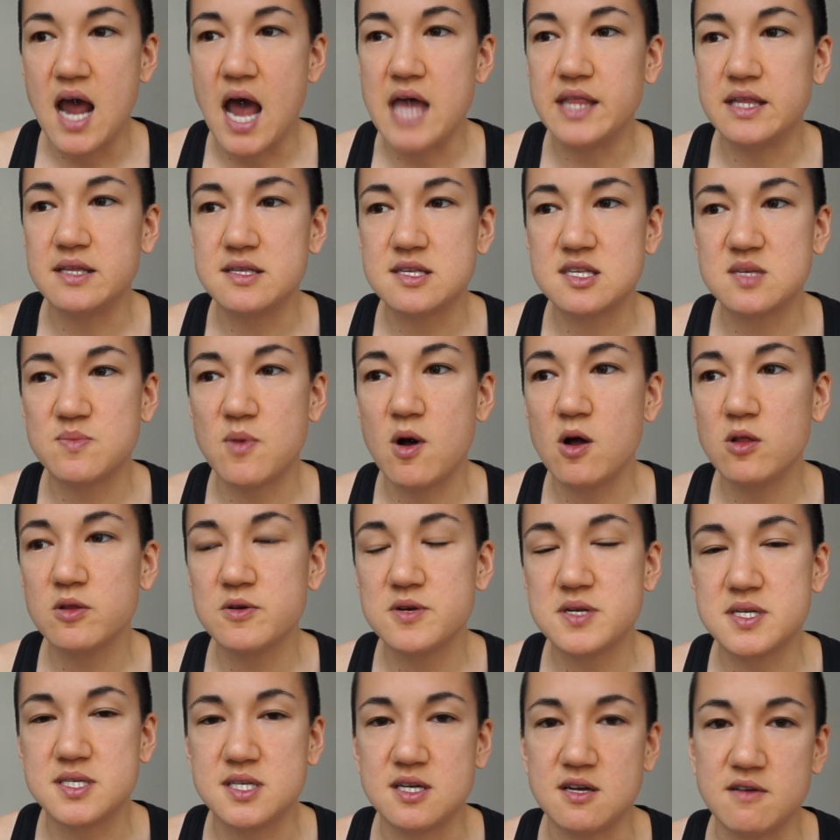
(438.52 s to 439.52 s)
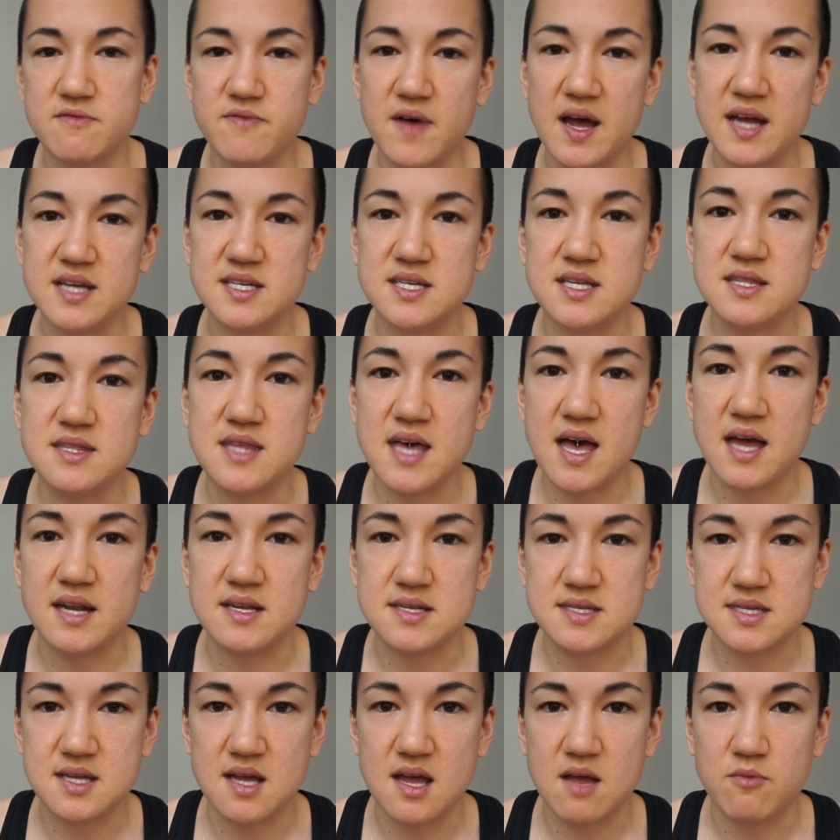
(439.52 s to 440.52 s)
And then smaller stuff, I did that
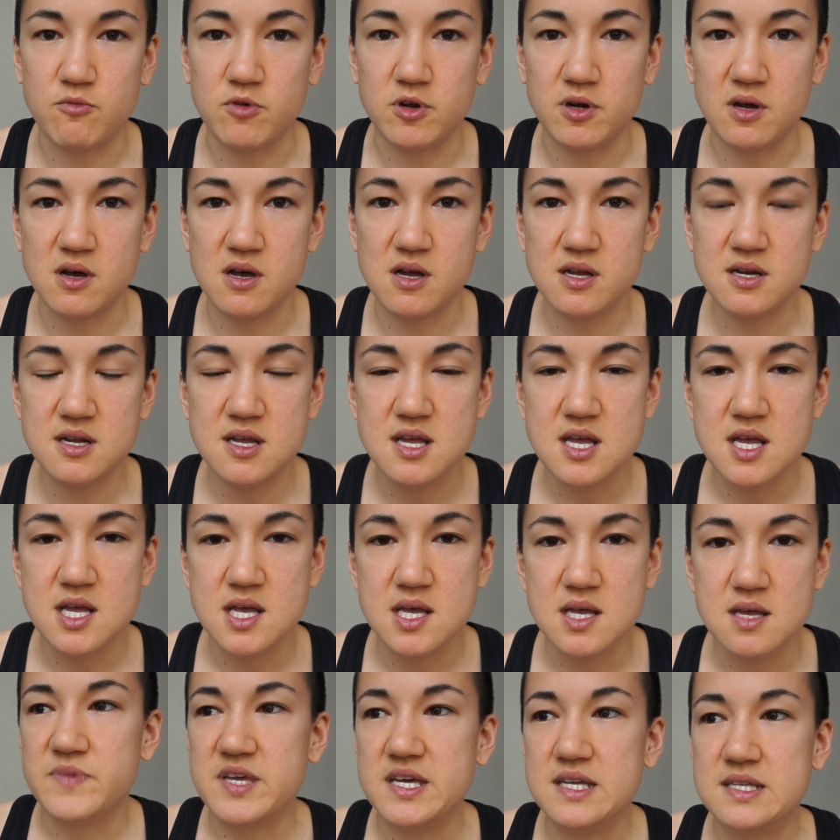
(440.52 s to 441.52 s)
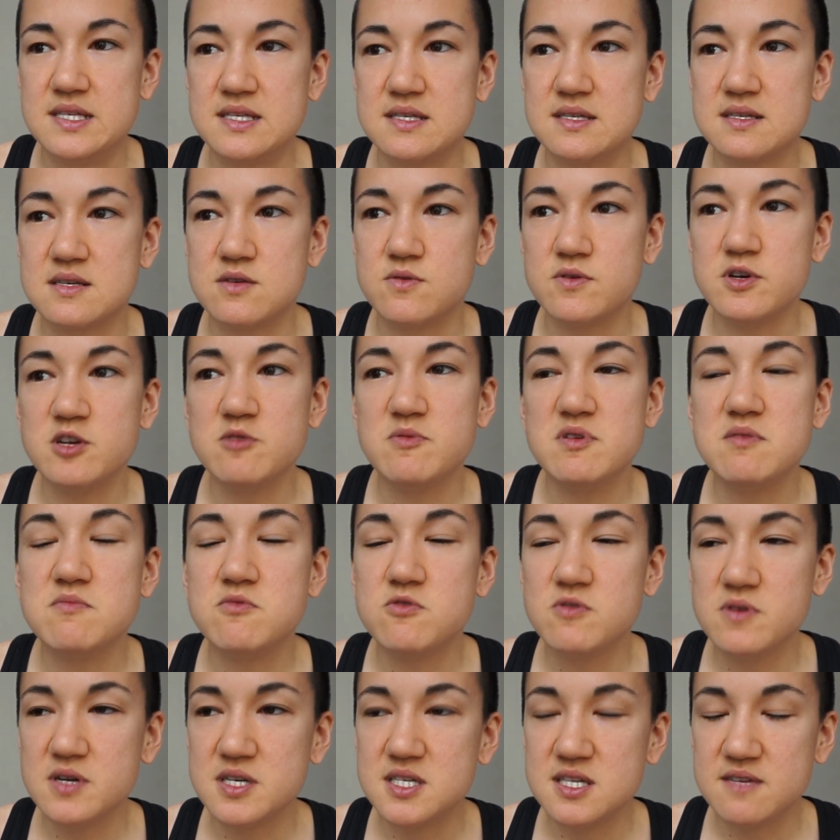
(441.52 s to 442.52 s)
as time went on. It's going to be
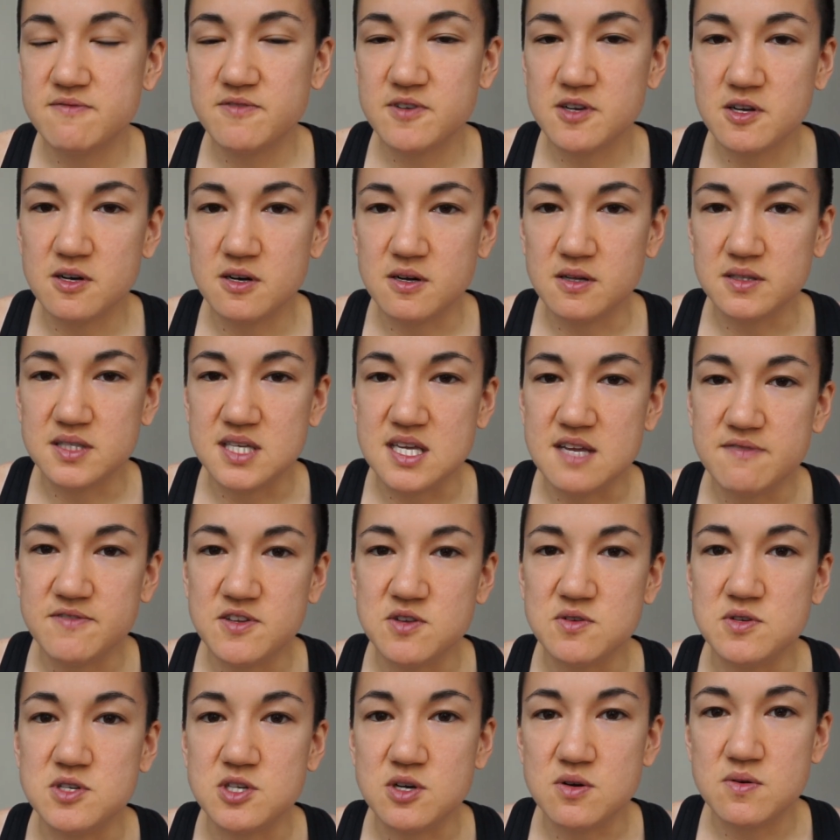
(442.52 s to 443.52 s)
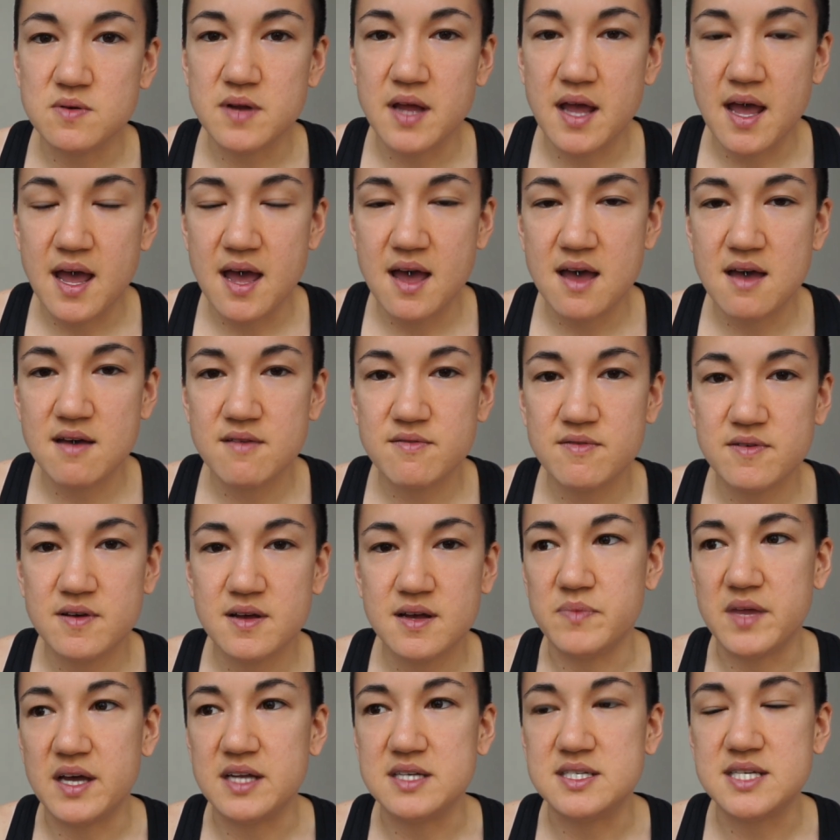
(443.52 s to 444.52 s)
more difficult if you don't have
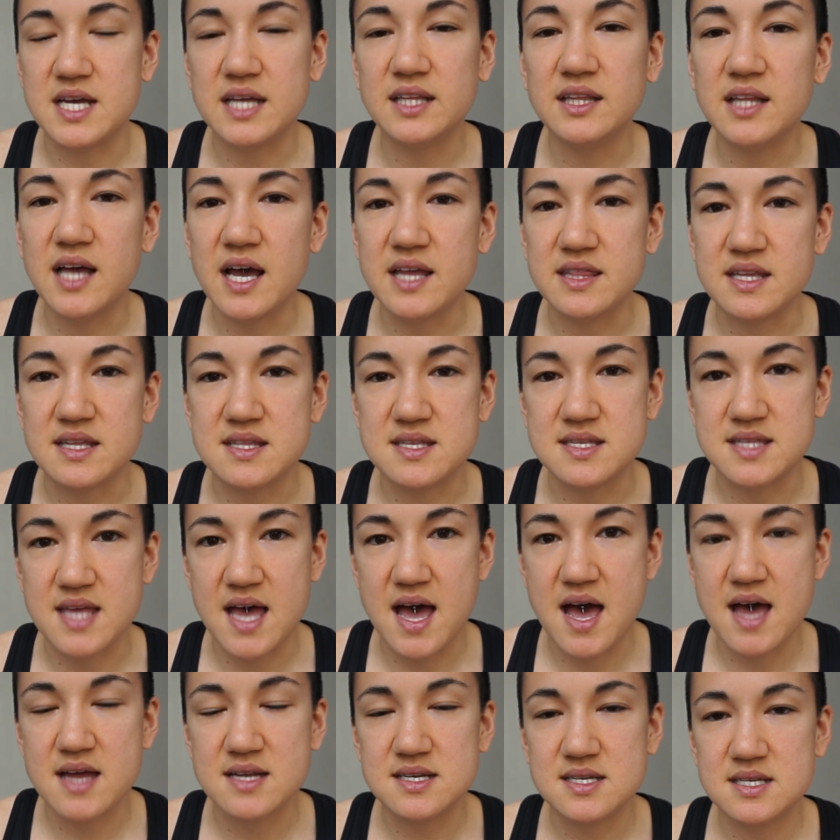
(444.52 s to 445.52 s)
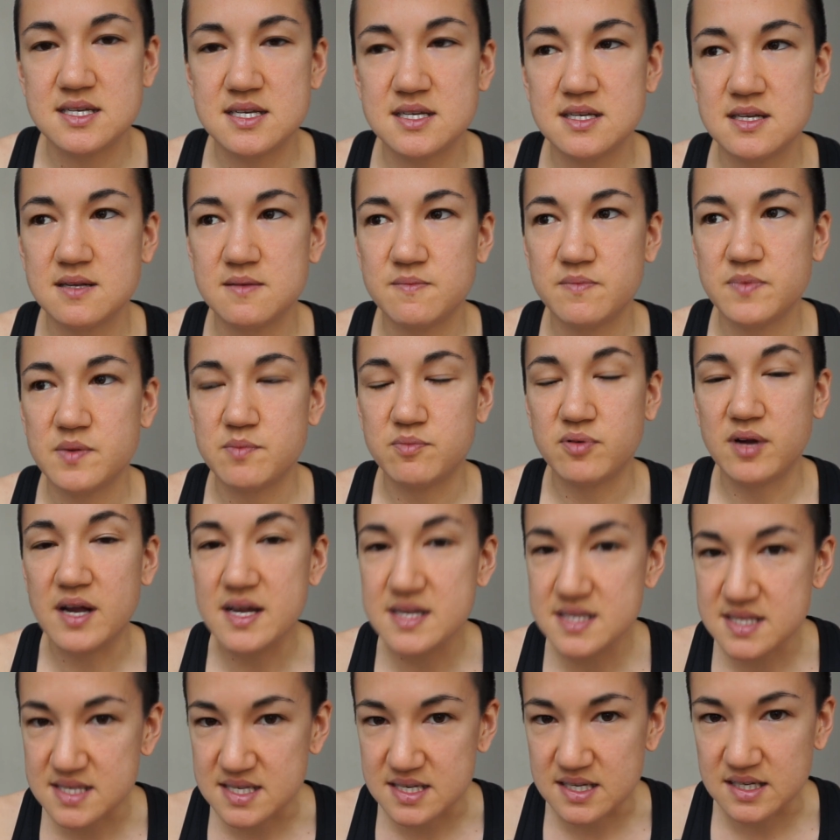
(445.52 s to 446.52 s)
a deadline that's that
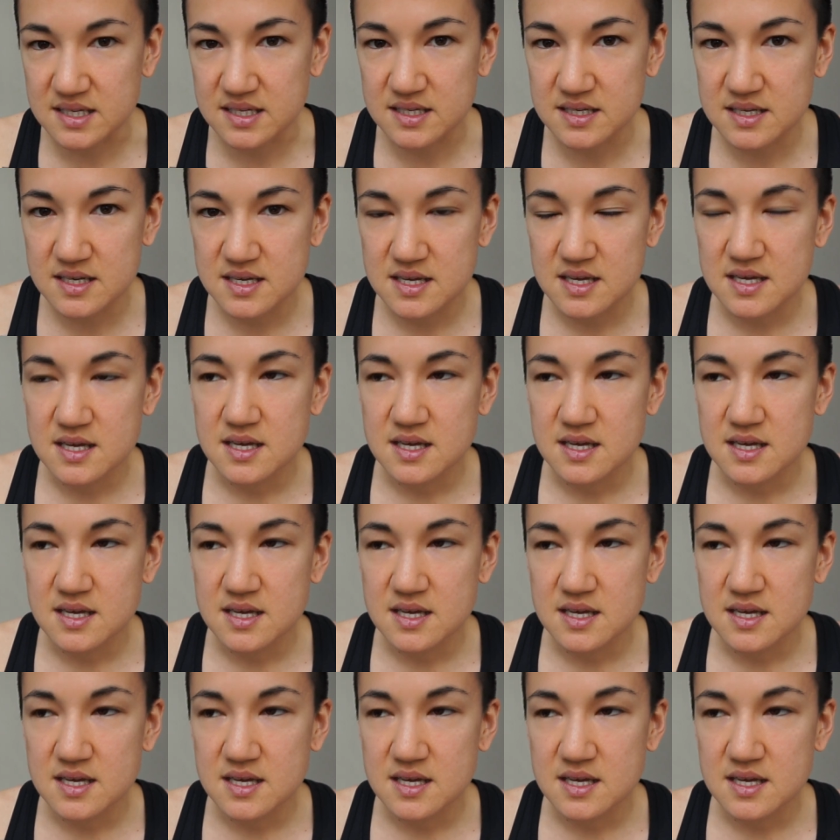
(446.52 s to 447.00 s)
pressing,